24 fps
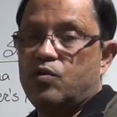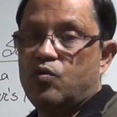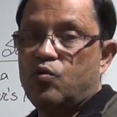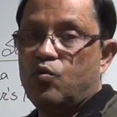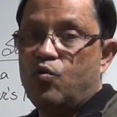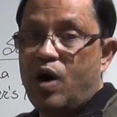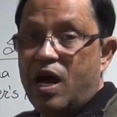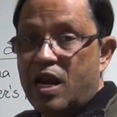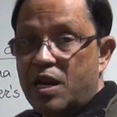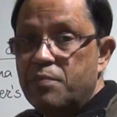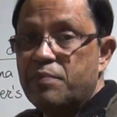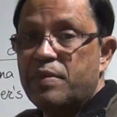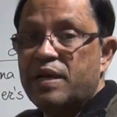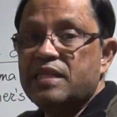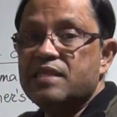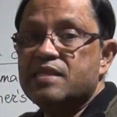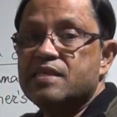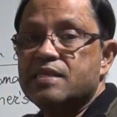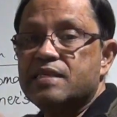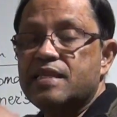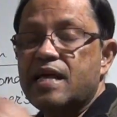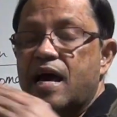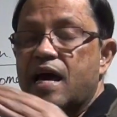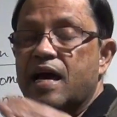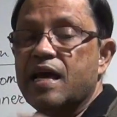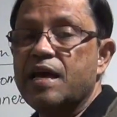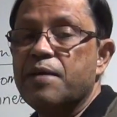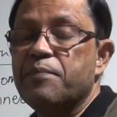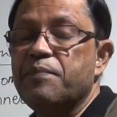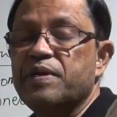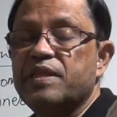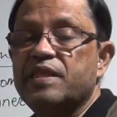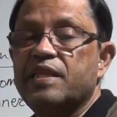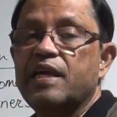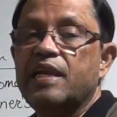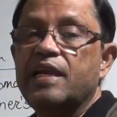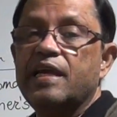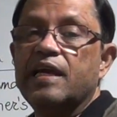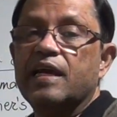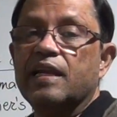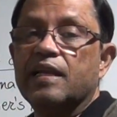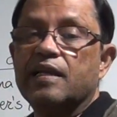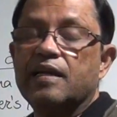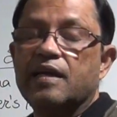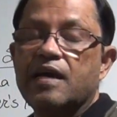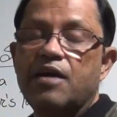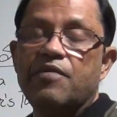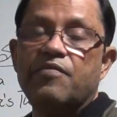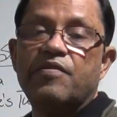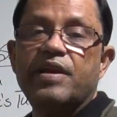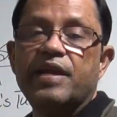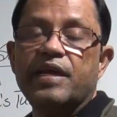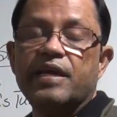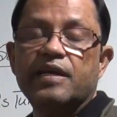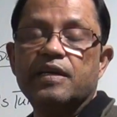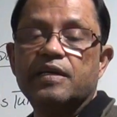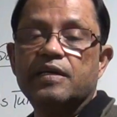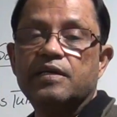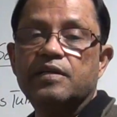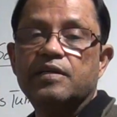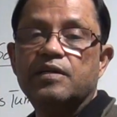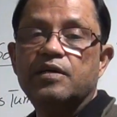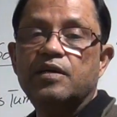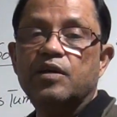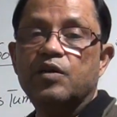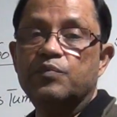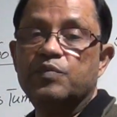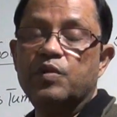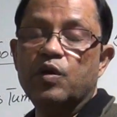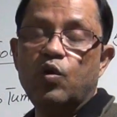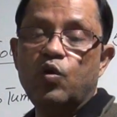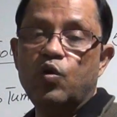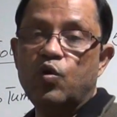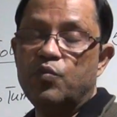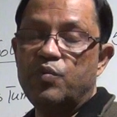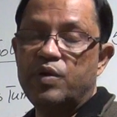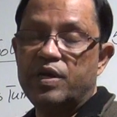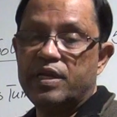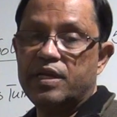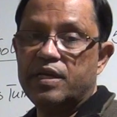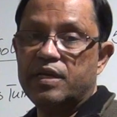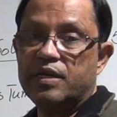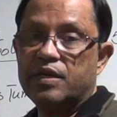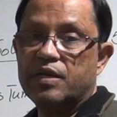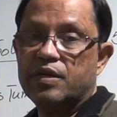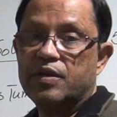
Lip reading: Wall means the epithelial covering of the ovary.